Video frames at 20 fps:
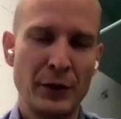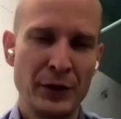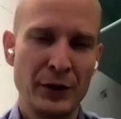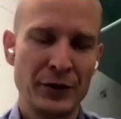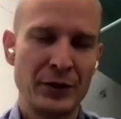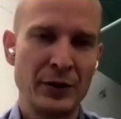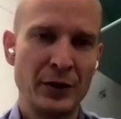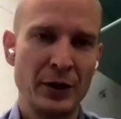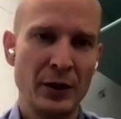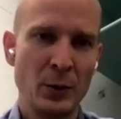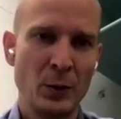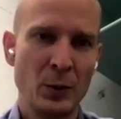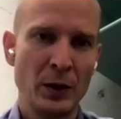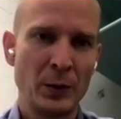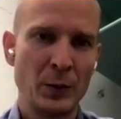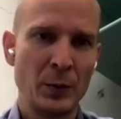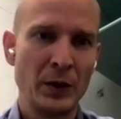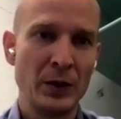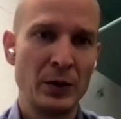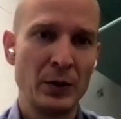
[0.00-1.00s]
for us to know
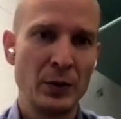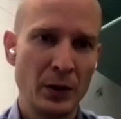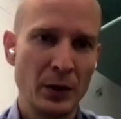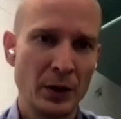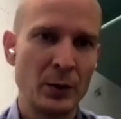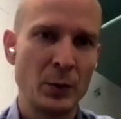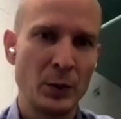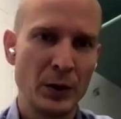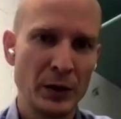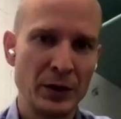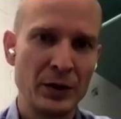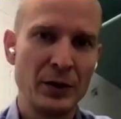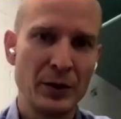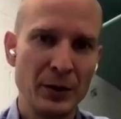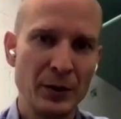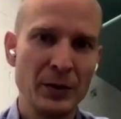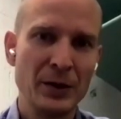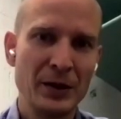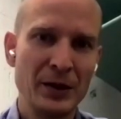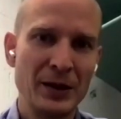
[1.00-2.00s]
what we do not want to
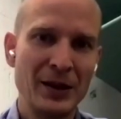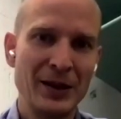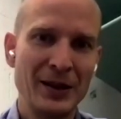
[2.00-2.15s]
do.